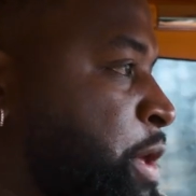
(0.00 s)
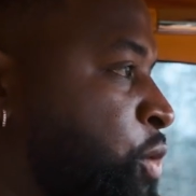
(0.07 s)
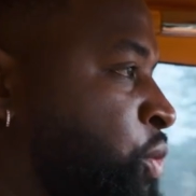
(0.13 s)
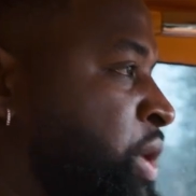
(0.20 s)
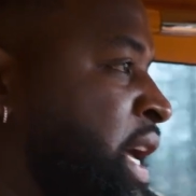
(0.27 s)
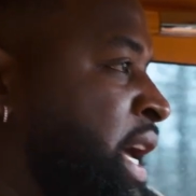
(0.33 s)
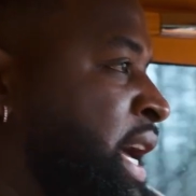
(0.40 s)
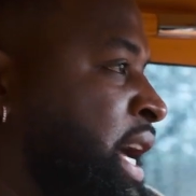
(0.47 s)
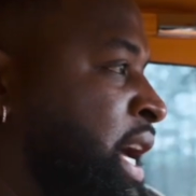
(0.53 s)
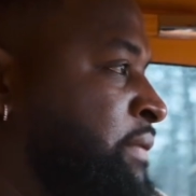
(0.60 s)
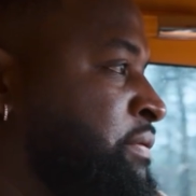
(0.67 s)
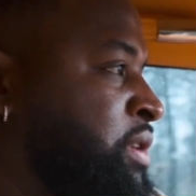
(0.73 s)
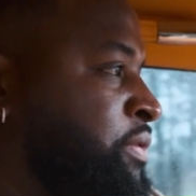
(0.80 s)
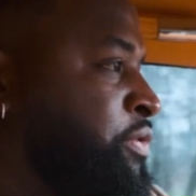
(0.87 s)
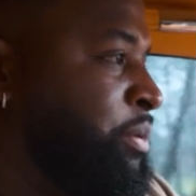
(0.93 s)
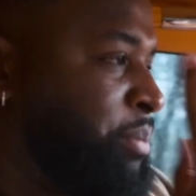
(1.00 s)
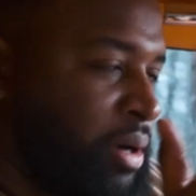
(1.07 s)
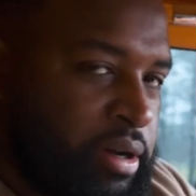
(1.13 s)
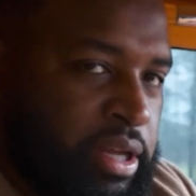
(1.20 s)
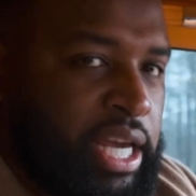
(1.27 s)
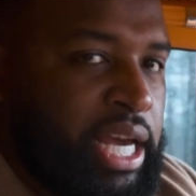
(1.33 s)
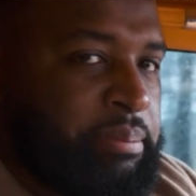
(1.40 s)
We have the
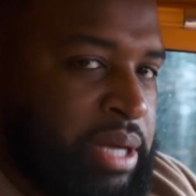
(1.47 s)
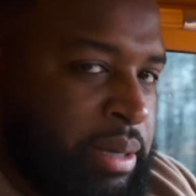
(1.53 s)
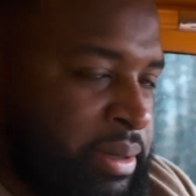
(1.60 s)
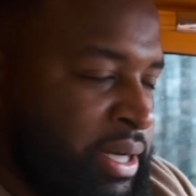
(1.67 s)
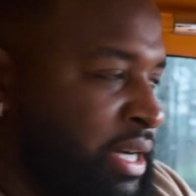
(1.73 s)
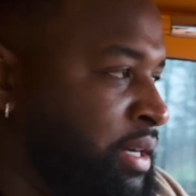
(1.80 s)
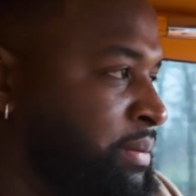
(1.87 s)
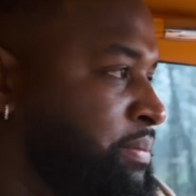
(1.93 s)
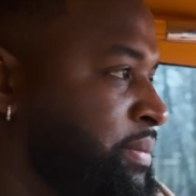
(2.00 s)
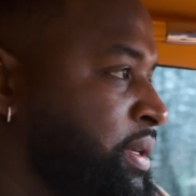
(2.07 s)
football camp coming up.